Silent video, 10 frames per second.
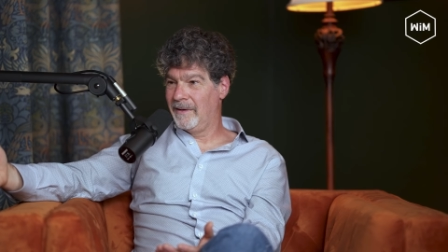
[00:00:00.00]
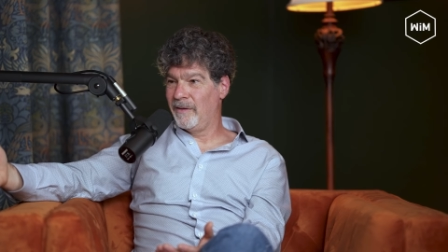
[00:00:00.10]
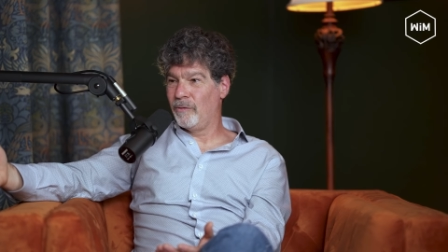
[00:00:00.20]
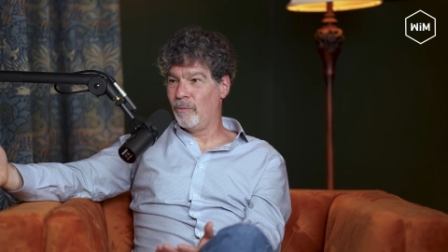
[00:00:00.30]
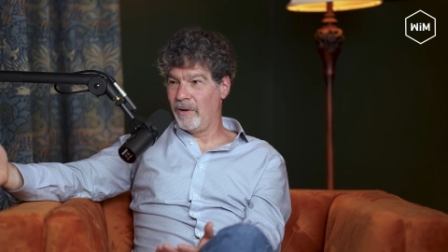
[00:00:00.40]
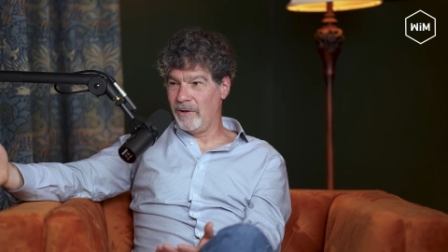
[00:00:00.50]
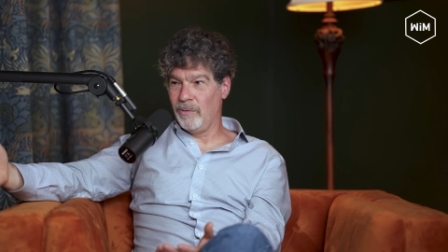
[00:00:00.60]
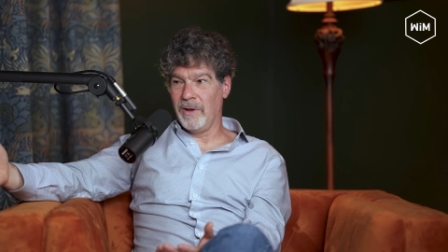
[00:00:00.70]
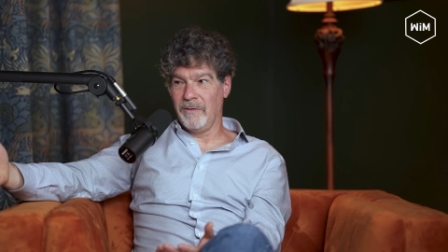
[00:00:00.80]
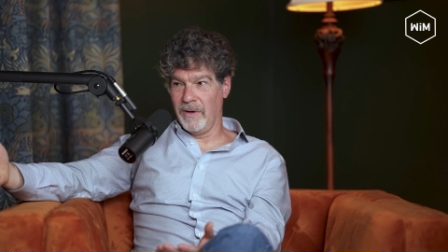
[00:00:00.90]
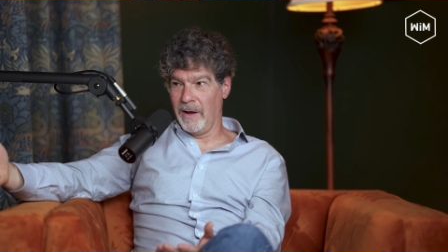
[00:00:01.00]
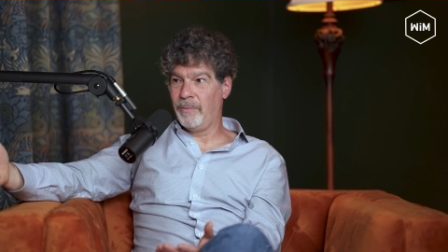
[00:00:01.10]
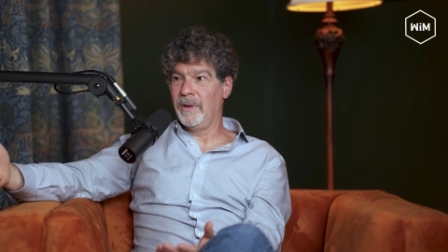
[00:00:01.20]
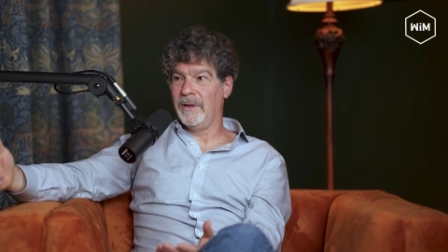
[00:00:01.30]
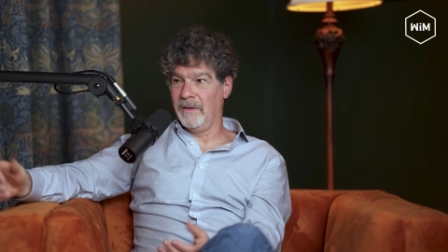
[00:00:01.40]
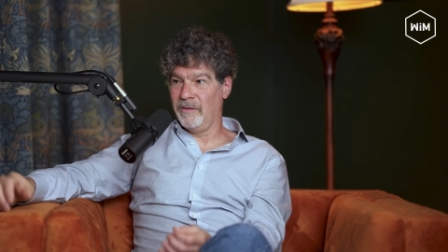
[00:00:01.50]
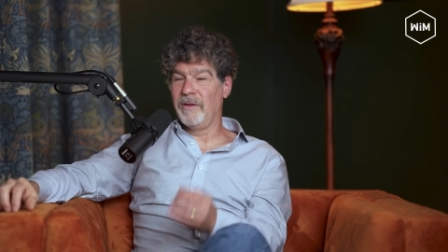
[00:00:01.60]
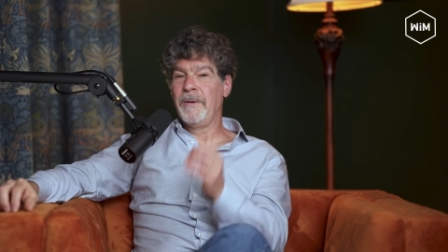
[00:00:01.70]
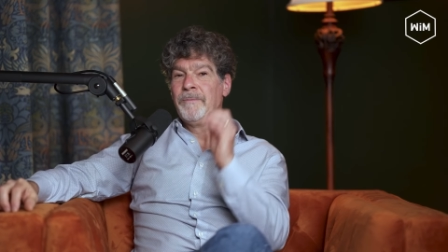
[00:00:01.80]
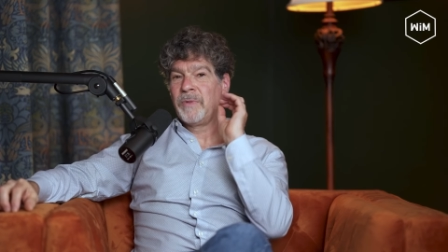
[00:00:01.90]
Because what you give up
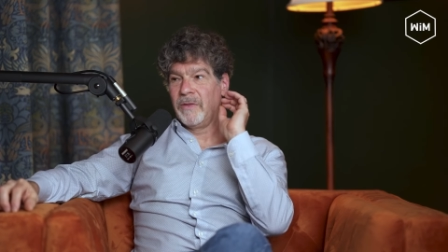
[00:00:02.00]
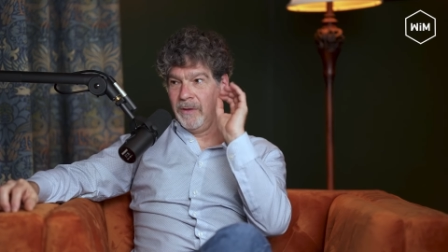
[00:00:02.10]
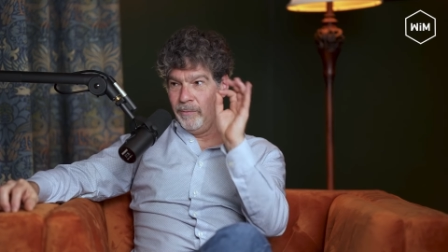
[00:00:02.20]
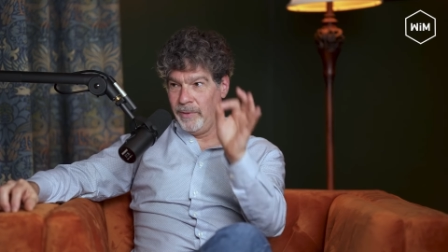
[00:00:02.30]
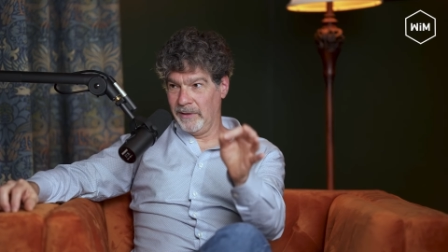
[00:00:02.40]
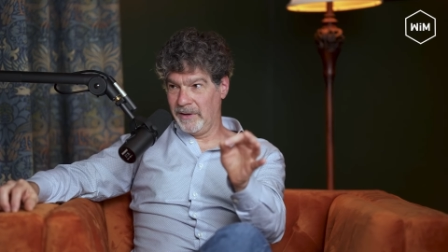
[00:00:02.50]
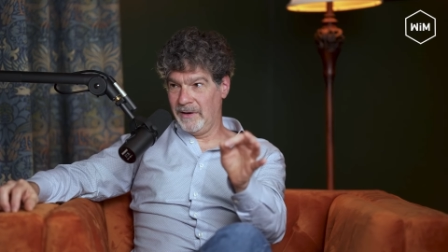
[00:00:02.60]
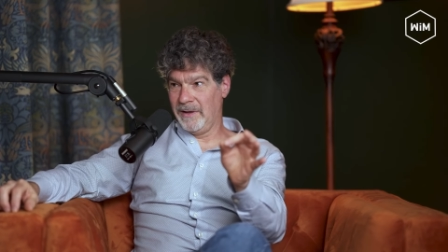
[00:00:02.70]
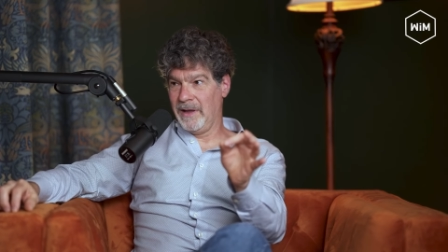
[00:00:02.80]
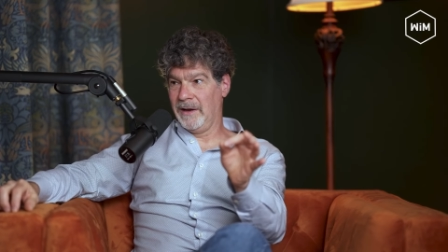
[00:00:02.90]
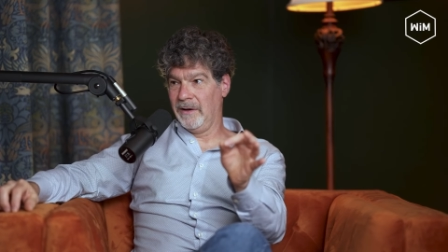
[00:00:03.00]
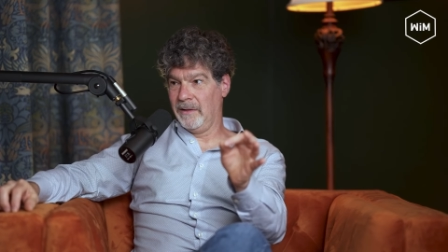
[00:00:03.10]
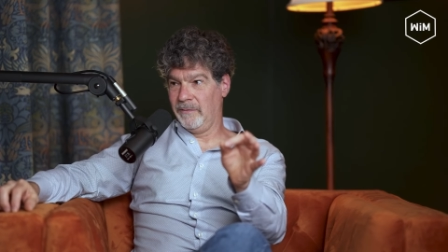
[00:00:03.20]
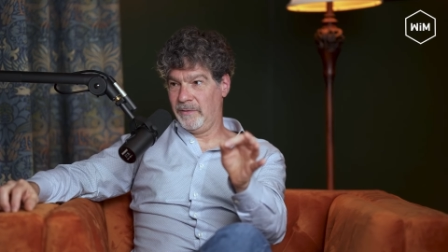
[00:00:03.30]
is the ability to get into the